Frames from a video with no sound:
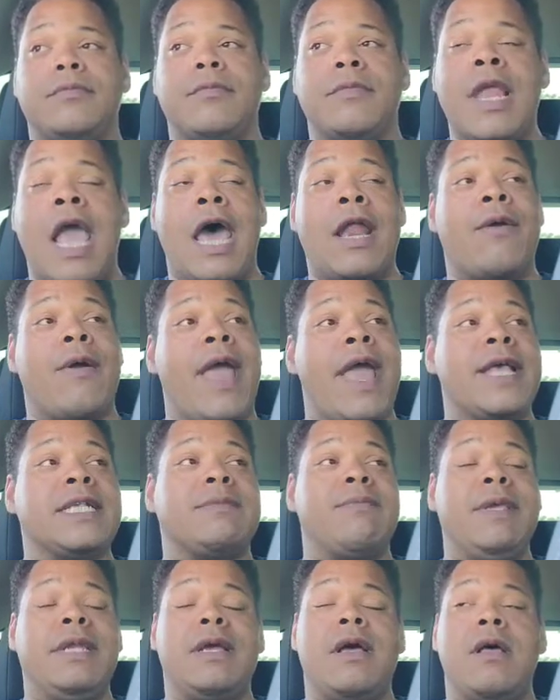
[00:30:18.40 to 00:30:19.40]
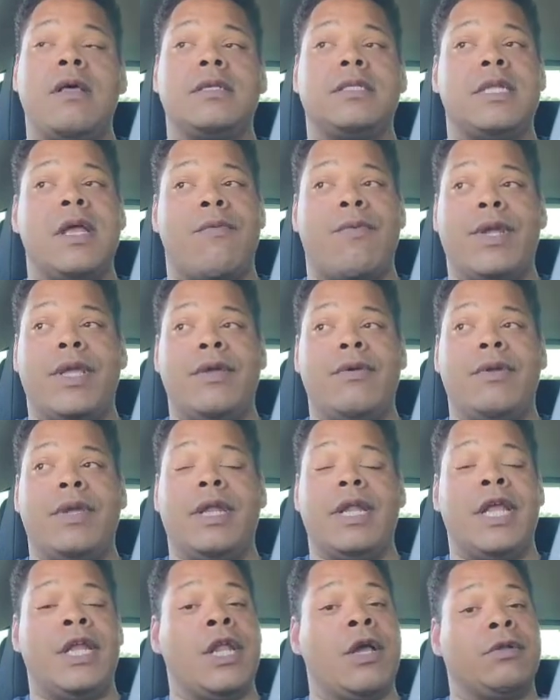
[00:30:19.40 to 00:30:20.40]
Y'all don't ask me to host no
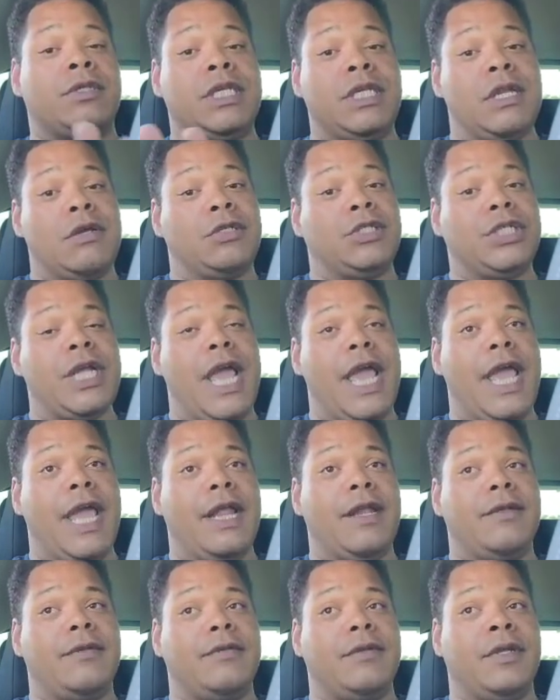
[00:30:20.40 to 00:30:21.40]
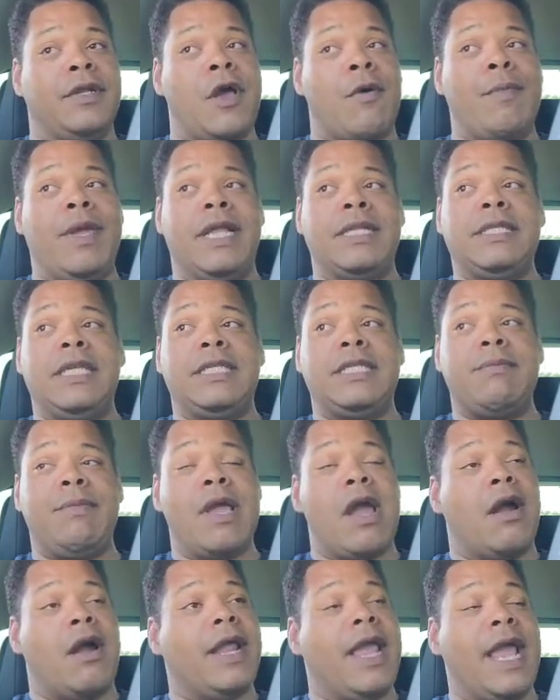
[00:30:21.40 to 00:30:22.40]
reunion. And no tea, no shade. You know, me and
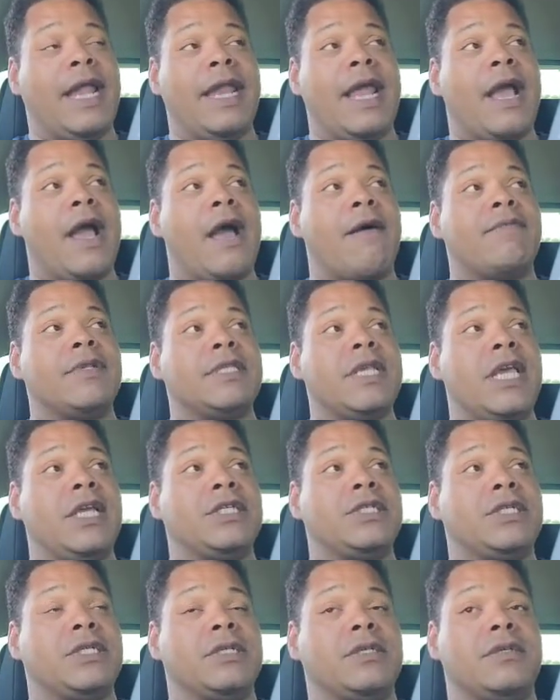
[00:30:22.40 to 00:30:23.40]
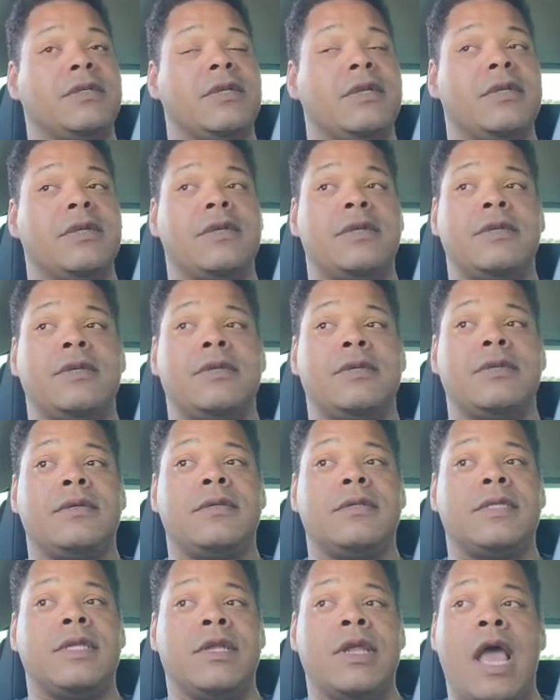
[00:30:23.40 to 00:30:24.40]
TTB already had that conversation.
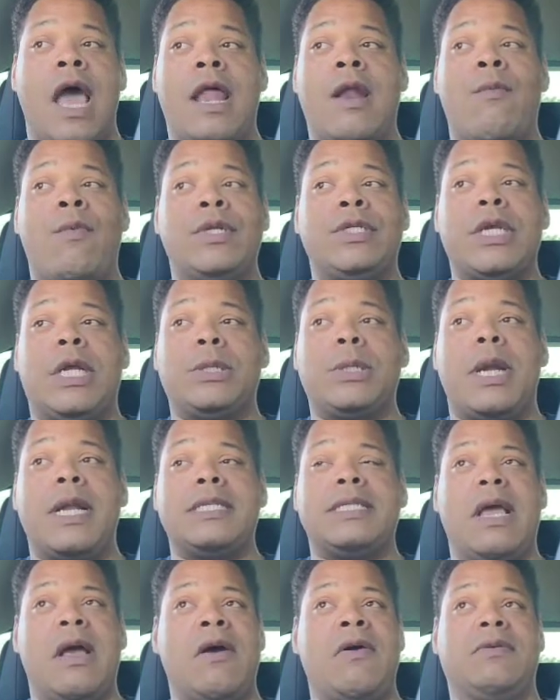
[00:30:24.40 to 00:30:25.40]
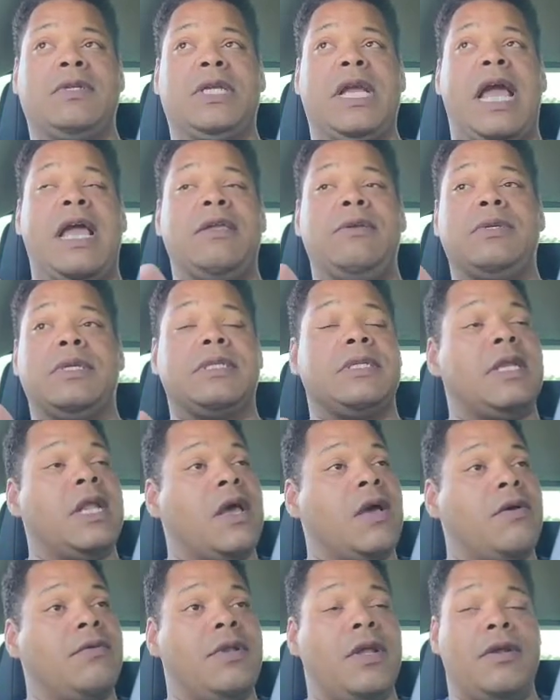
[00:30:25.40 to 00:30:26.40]
So y'all don't want y'all trying to say, oh, child, you just
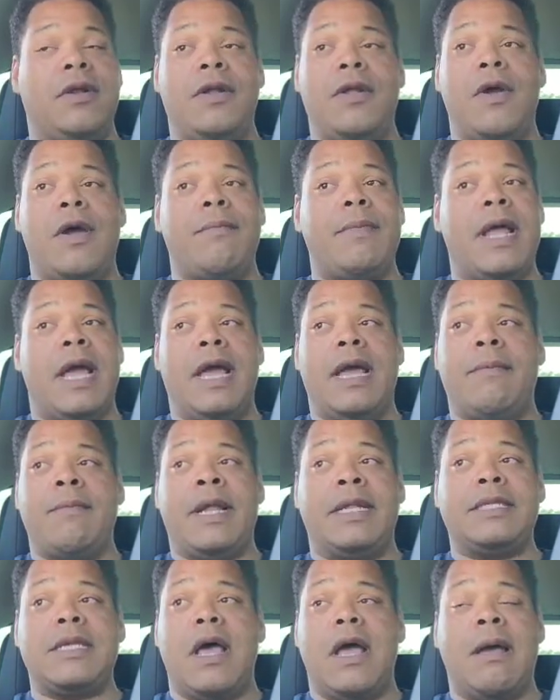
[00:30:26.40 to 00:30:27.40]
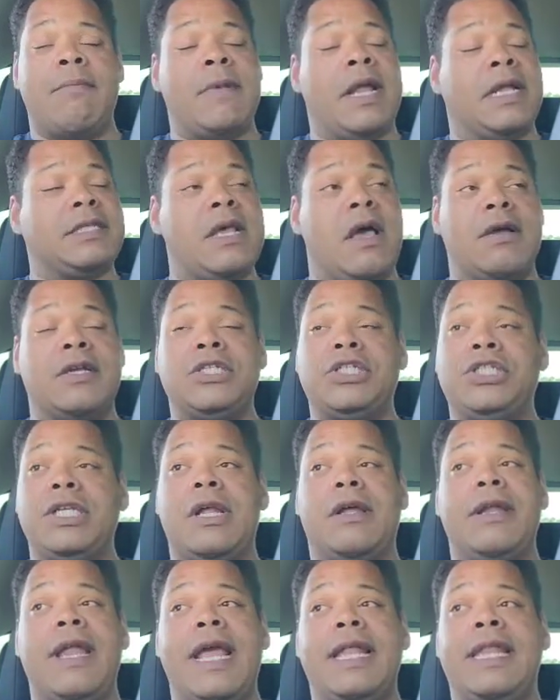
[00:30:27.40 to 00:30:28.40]
know. No. I'm not talking
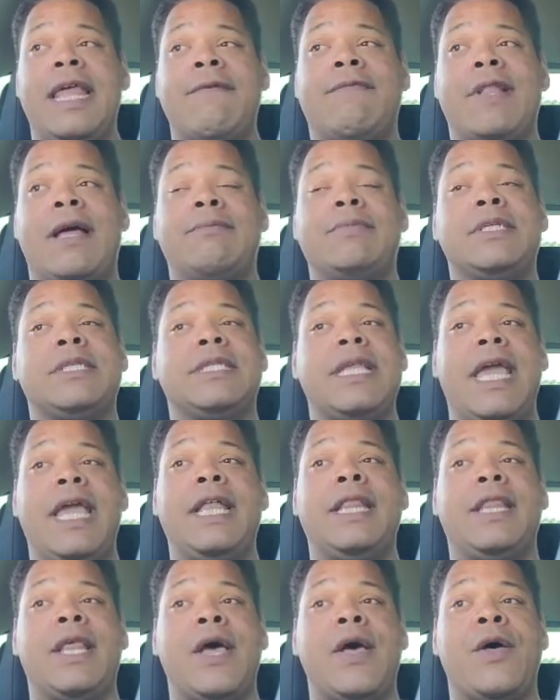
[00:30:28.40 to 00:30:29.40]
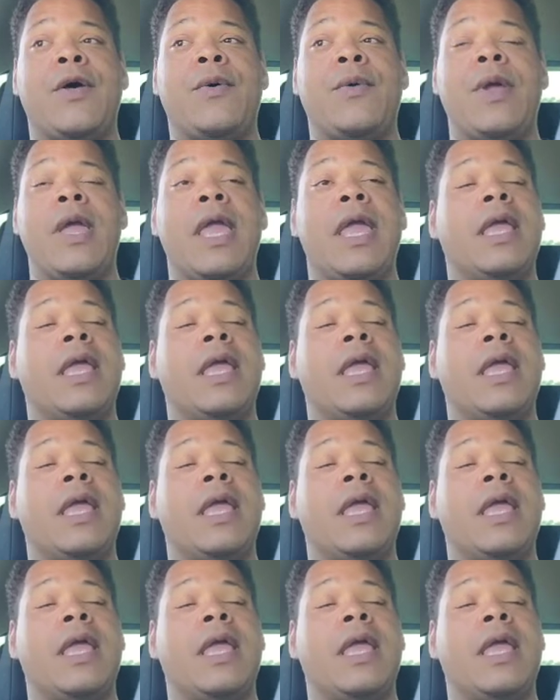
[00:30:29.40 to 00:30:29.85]
shit on that level. I'm just saying, though,